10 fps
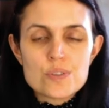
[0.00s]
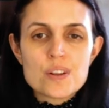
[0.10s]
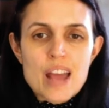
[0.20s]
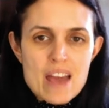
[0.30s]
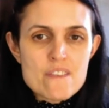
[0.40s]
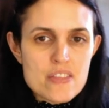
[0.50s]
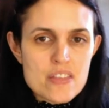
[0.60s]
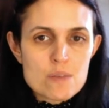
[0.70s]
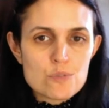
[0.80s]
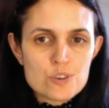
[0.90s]
that
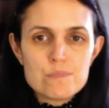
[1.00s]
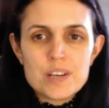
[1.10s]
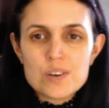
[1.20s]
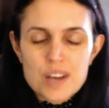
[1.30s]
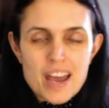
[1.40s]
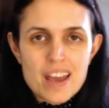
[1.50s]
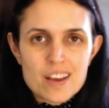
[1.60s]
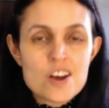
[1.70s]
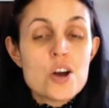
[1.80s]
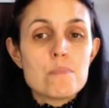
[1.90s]
everything would be
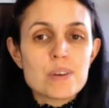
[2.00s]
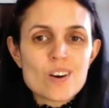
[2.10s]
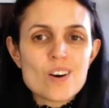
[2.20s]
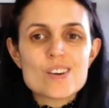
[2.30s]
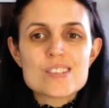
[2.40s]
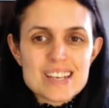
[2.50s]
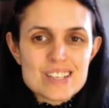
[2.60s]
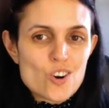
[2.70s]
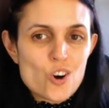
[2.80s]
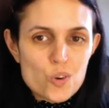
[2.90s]
okay because
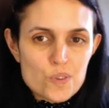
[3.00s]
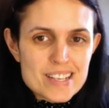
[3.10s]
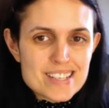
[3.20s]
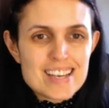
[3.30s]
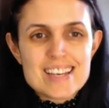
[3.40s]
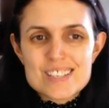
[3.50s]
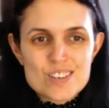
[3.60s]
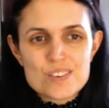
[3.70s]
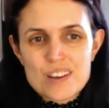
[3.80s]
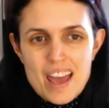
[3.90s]
it always is
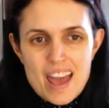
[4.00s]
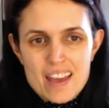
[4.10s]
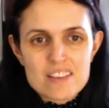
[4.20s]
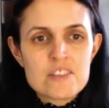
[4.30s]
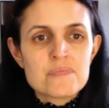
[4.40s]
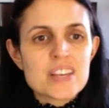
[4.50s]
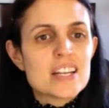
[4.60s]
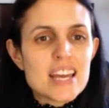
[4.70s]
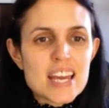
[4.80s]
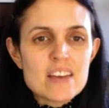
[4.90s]
okay.
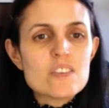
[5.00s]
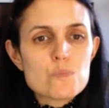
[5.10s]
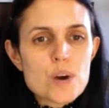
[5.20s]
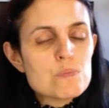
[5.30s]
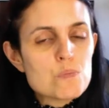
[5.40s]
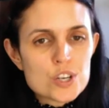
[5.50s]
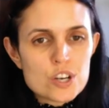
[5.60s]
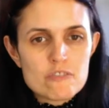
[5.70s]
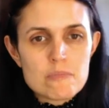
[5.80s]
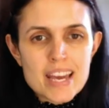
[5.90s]
And even when one
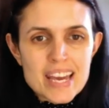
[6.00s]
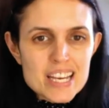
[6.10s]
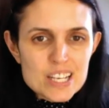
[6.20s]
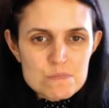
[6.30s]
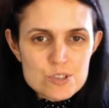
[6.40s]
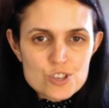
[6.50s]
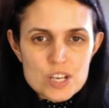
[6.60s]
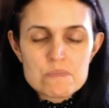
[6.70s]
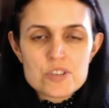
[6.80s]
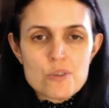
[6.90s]
of my income
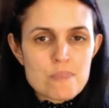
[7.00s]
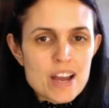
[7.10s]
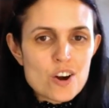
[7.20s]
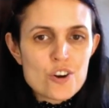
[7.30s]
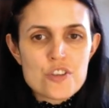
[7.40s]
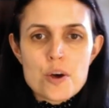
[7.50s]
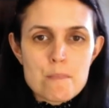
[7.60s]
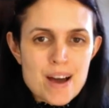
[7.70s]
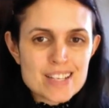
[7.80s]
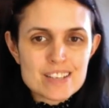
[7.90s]
streams on my other
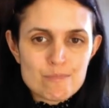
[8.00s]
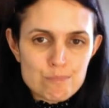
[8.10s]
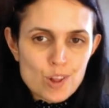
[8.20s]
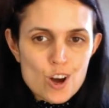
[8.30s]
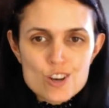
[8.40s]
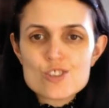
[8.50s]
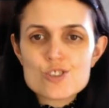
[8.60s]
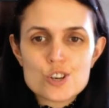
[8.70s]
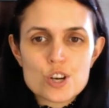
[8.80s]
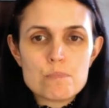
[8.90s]
passive blogs
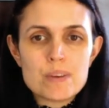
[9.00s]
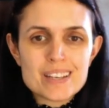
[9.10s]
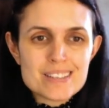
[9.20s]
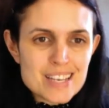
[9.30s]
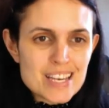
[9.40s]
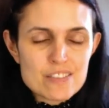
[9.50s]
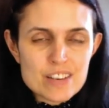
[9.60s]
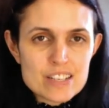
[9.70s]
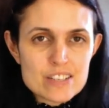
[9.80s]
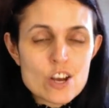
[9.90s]
took a big
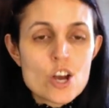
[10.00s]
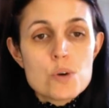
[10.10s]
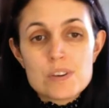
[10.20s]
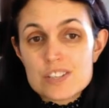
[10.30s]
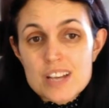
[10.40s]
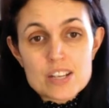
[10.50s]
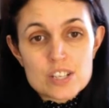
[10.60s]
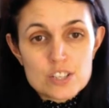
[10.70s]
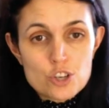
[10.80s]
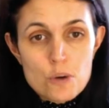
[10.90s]
decrease, which is
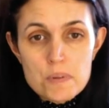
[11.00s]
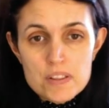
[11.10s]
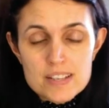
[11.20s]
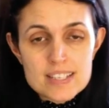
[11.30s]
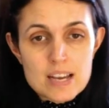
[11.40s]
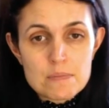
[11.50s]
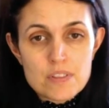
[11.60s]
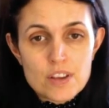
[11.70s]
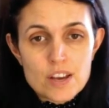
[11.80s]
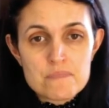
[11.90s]
actually normal at this time of
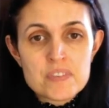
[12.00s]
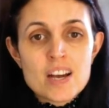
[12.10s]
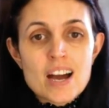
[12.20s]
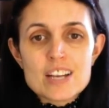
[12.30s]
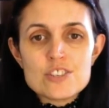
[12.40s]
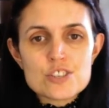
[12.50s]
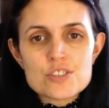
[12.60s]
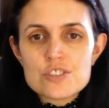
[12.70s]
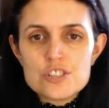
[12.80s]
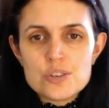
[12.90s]
the year, I
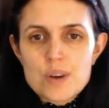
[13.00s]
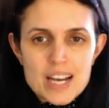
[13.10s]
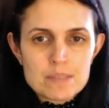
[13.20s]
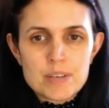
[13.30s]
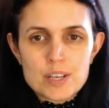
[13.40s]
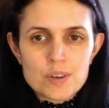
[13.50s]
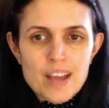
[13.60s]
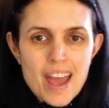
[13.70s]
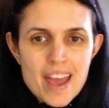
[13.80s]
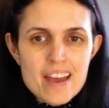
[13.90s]
just knew I'd be
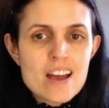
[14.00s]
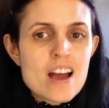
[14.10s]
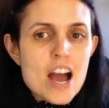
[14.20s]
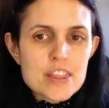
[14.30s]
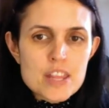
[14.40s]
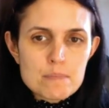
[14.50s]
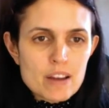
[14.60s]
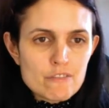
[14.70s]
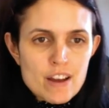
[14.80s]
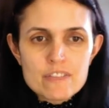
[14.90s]
okay and that
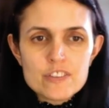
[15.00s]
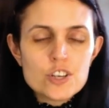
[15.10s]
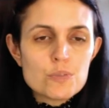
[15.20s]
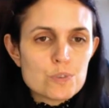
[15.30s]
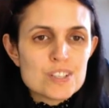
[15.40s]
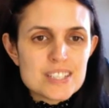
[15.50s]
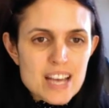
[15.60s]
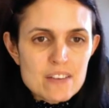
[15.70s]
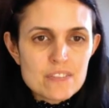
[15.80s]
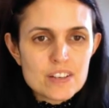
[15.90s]
my revenue would
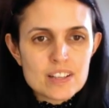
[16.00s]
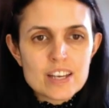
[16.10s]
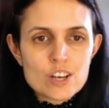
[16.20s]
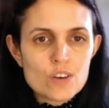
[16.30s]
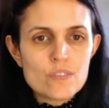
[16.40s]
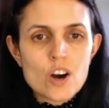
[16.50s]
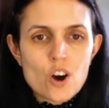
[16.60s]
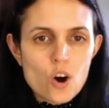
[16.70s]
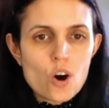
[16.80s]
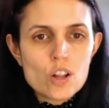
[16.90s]
definitely cover
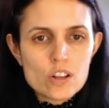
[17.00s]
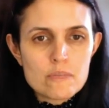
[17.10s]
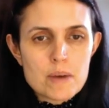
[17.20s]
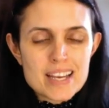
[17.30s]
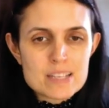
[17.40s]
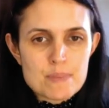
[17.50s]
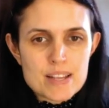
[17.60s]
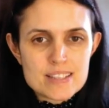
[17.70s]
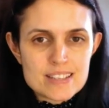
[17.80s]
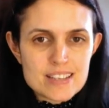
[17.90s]
all of my
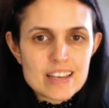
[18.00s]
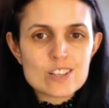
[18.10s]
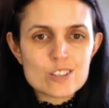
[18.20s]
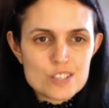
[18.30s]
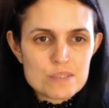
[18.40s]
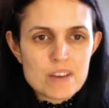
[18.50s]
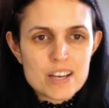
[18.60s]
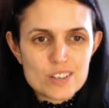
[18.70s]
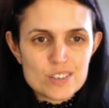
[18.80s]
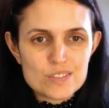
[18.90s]
expenses, including
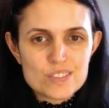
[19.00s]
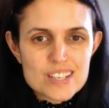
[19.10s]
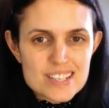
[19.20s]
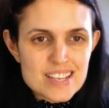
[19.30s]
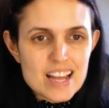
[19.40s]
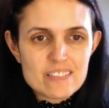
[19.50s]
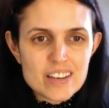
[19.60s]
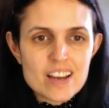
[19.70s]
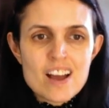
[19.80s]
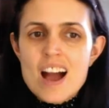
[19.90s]
my own
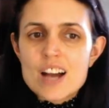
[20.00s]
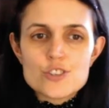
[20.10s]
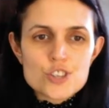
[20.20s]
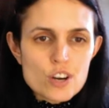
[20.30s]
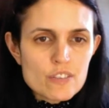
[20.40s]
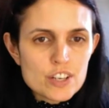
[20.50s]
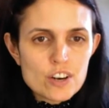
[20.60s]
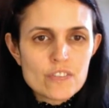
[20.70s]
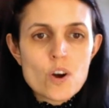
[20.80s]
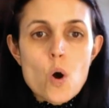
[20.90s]
salary. And sure
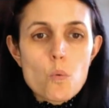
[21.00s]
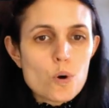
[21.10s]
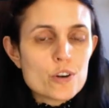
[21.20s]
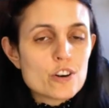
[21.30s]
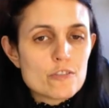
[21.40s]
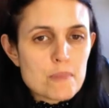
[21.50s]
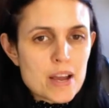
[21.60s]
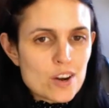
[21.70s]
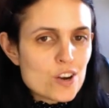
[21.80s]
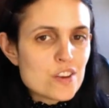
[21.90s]
enough, one of
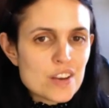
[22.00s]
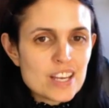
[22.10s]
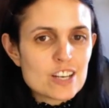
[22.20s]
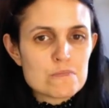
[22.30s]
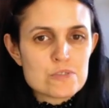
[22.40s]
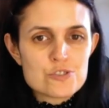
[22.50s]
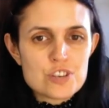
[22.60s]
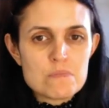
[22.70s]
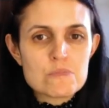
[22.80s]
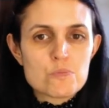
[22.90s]
my other income
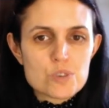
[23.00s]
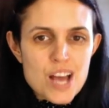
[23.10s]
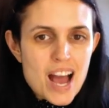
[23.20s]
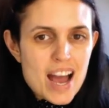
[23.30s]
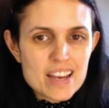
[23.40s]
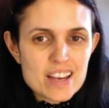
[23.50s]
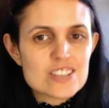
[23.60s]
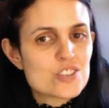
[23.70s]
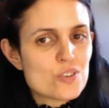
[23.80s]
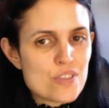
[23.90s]
streams was higher,
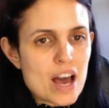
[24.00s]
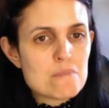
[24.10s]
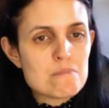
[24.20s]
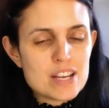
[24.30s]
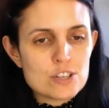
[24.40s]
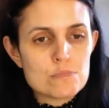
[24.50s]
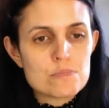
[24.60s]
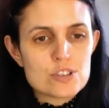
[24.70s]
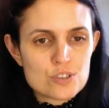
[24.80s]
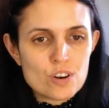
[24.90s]
so that made up
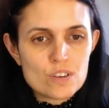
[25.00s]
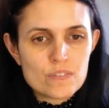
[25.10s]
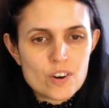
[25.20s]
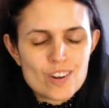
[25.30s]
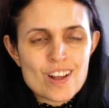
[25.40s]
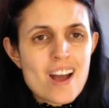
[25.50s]
the shortfall.